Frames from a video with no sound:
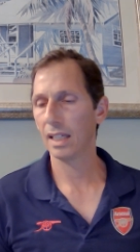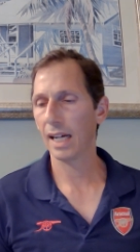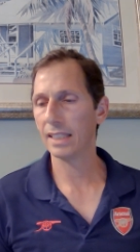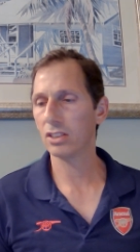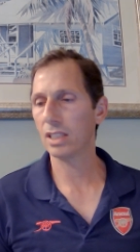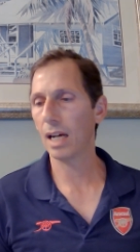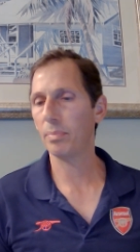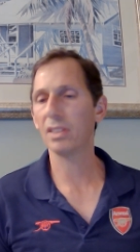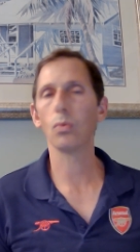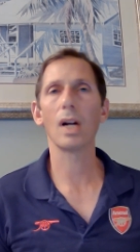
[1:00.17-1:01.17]
I'd
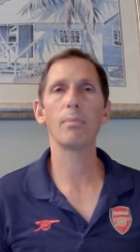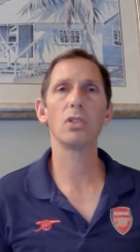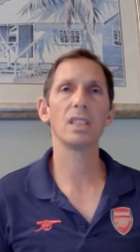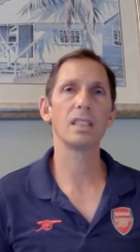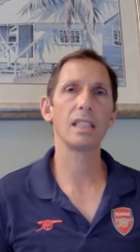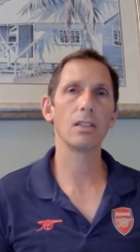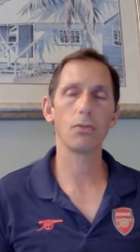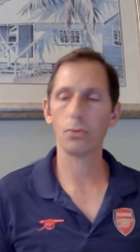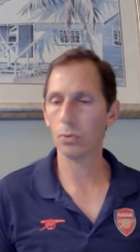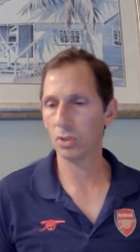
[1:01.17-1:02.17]
stop at the Robert is
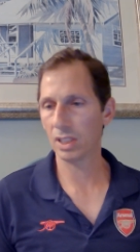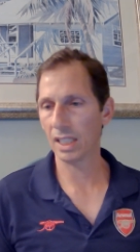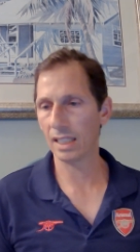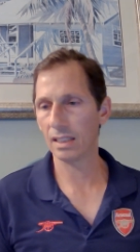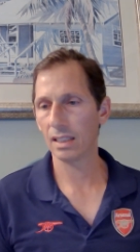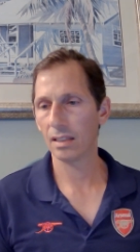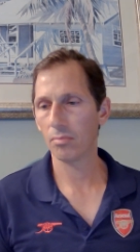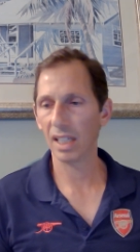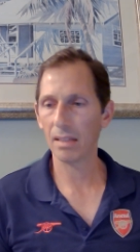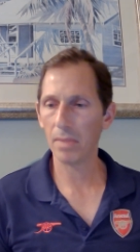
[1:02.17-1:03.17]
Here fruit stand,
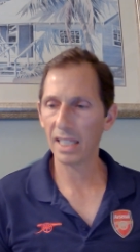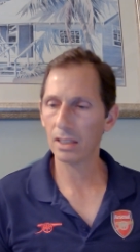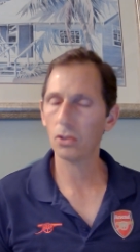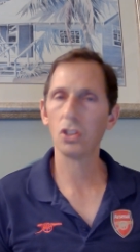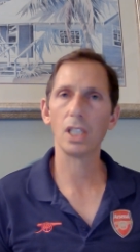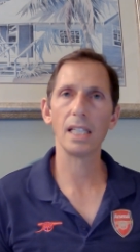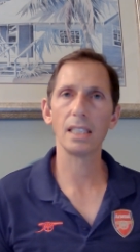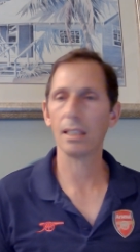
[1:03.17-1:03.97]
buy a mango shake